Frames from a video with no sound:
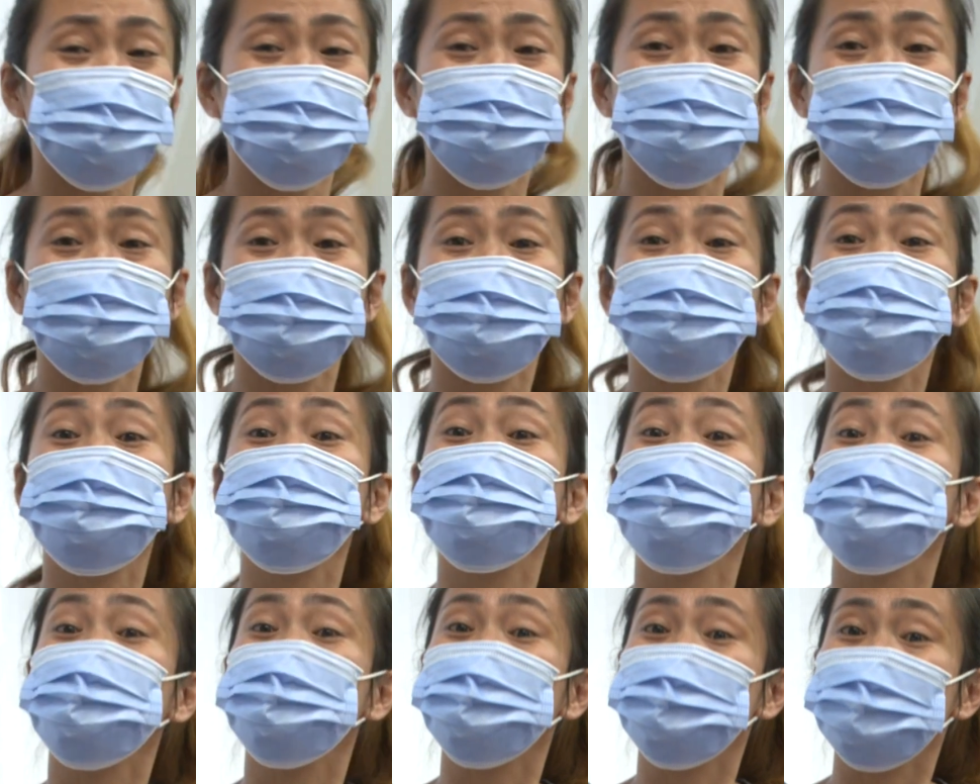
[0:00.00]
to be able to
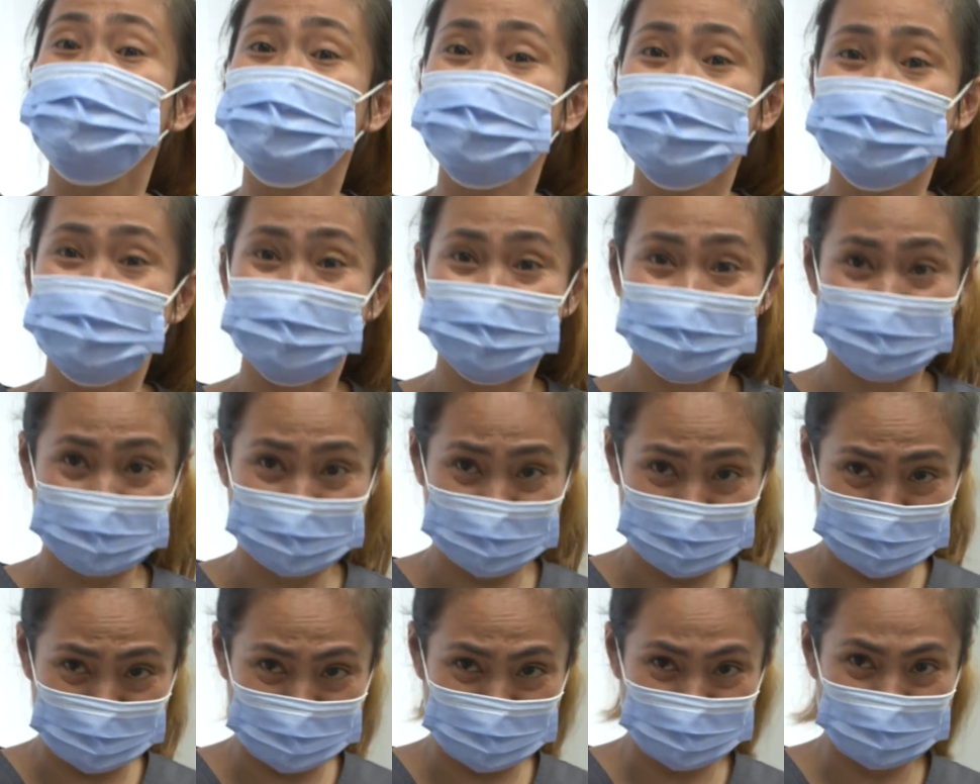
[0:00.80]
improve your
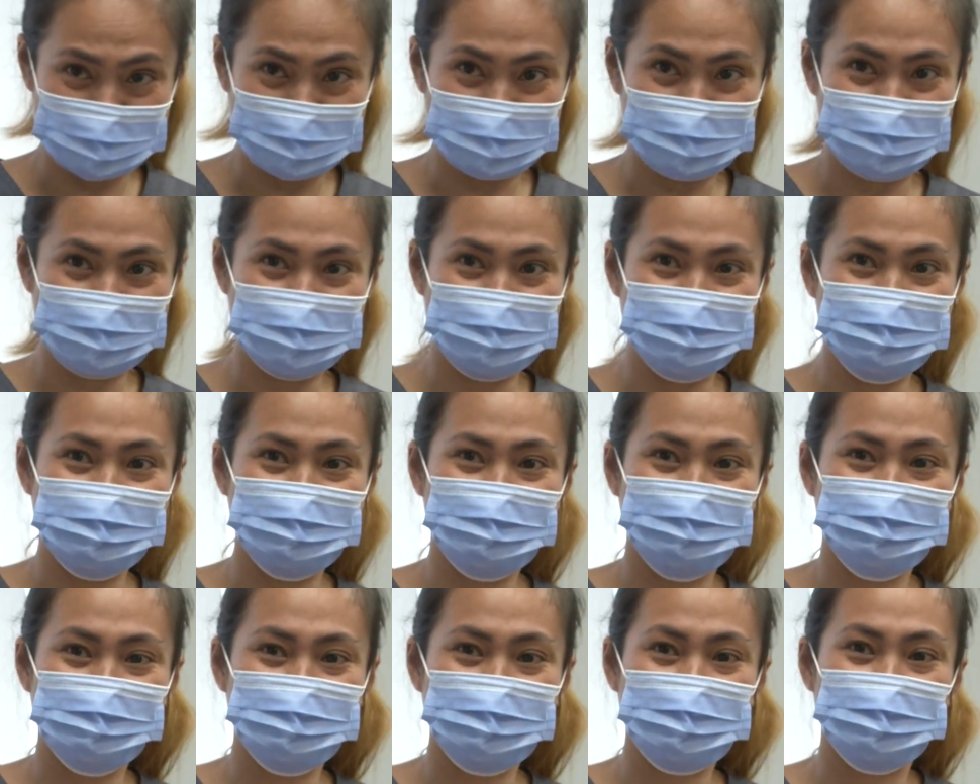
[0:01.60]
symptoms related to
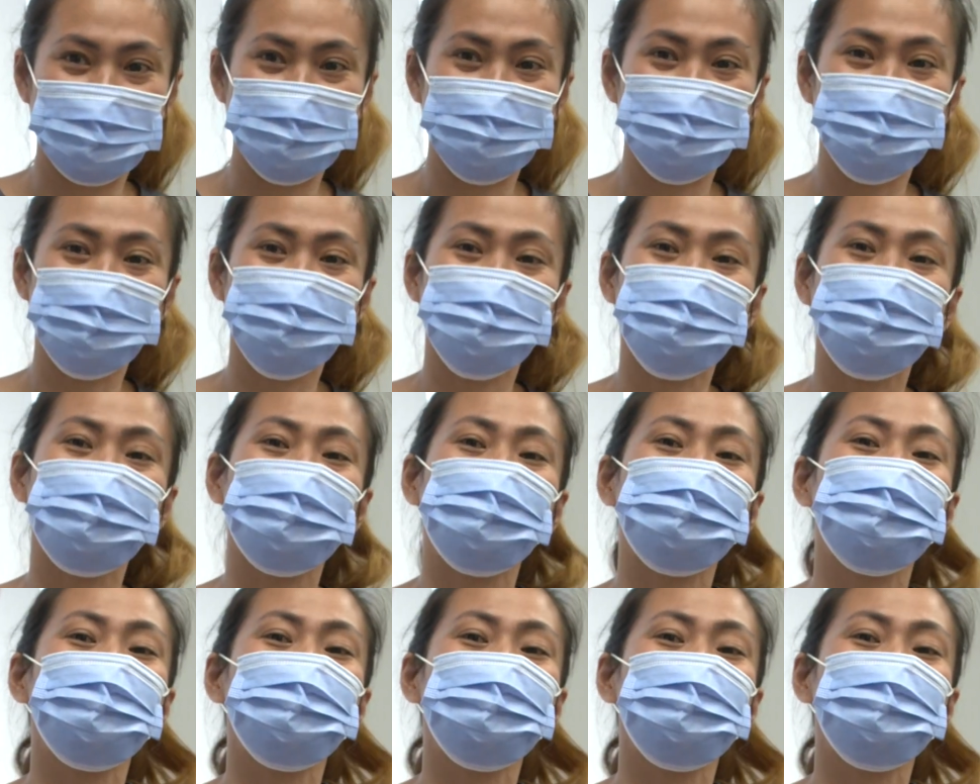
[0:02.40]
atrial fibrillation.